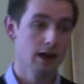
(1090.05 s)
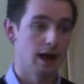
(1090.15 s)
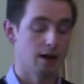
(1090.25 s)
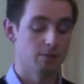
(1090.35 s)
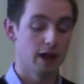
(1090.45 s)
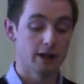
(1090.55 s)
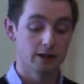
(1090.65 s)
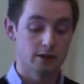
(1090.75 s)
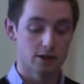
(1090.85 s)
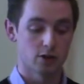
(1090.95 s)
And
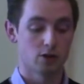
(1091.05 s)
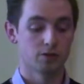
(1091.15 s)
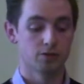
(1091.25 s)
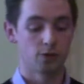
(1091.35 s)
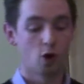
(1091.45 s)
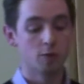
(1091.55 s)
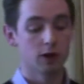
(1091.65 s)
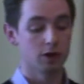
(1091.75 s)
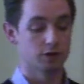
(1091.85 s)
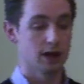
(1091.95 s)
the sort of
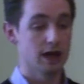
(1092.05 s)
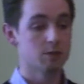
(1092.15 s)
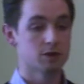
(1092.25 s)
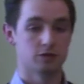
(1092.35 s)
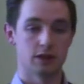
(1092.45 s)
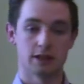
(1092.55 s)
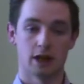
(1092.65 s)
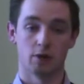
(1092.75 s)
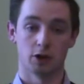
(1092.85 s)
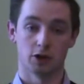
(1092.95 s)
formula of the names of these
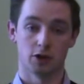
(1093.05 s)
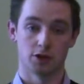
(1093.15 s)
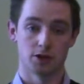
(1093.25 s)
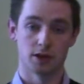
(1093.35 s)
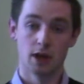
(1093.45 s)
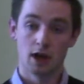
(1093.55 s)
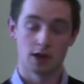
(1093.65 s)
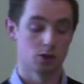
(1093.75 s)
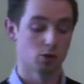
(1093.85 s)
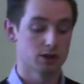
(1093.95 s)
Downach churches
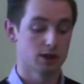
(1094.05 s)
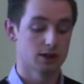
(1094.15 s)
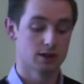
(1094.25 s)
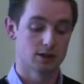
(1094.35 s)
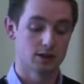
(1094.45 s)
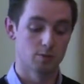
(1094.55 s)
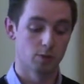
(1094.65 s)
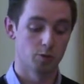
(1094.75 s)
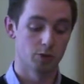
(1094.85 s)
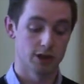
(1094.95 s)
associates them
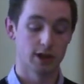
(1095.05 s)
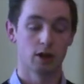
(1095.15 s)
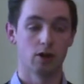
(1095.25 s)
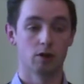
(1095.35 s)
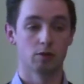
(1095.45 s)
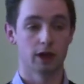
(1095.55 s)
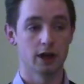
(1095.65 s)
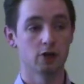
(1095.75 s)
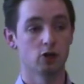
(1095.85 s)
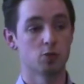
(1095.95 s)
with particular
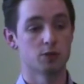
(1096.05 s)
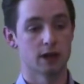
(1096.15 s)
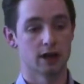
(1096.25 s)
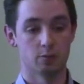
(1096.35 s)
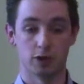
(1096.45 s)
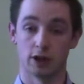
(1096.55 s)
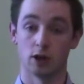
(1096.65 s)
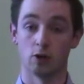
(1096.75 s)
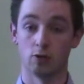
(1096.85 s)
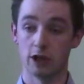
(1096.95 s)
kin groups and
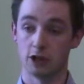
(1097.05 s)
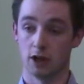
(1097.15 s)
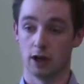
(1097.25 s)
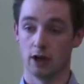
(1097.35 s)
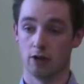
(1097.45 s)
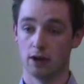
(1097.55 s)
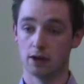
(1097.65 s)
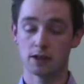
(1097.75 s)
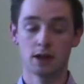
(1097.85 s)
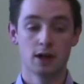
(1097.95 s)
particular regional
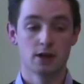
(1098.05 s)
areas.